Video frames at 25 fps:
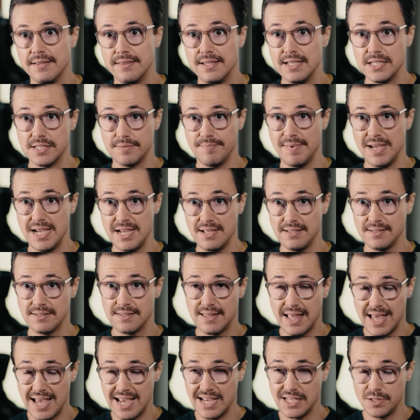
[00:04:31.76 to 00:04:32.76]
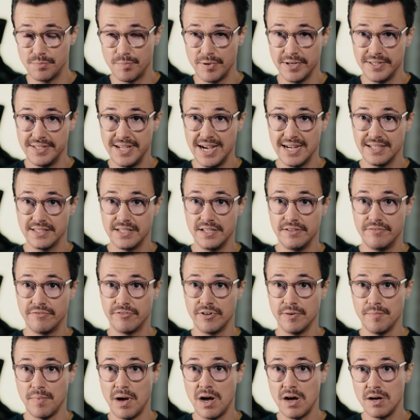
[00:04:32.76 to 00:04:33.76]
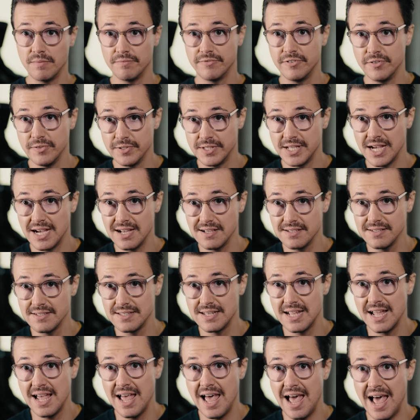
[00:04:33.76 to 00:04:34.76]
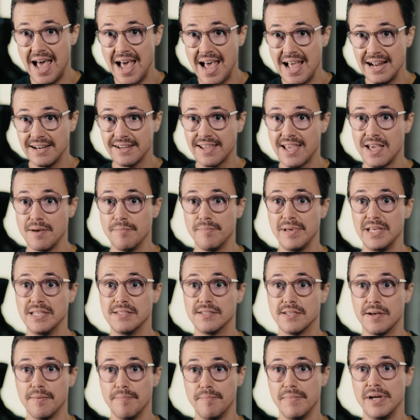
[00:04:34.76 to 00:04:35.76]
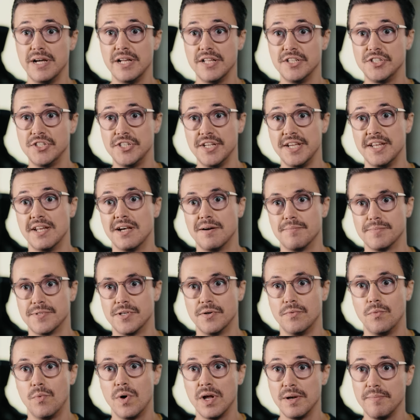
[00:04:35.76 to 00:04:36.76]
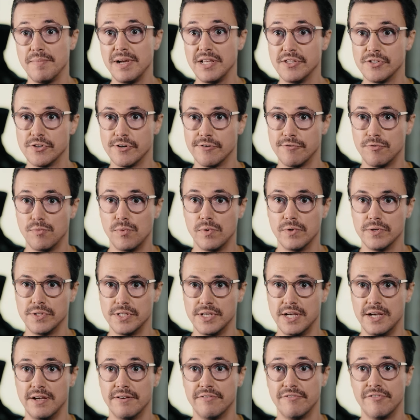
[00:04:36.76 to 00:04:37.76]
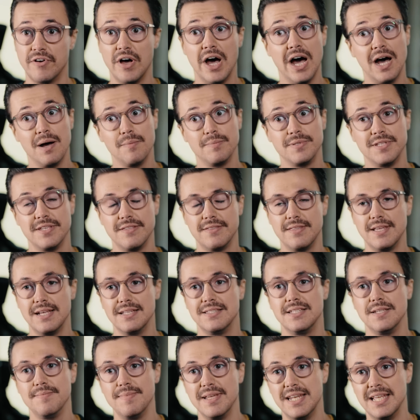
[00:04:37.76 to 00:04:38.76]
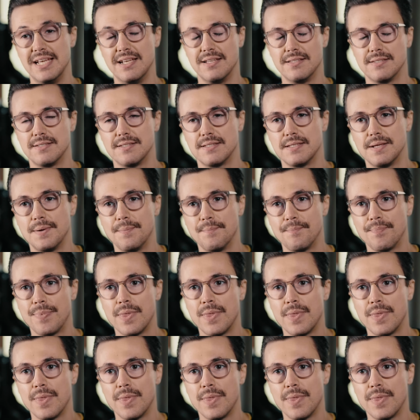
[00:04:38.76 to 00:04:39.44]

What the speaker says: This means that it's protected from harmful dust and can be submerged in up to 1 meter of water for up to 30 minutes.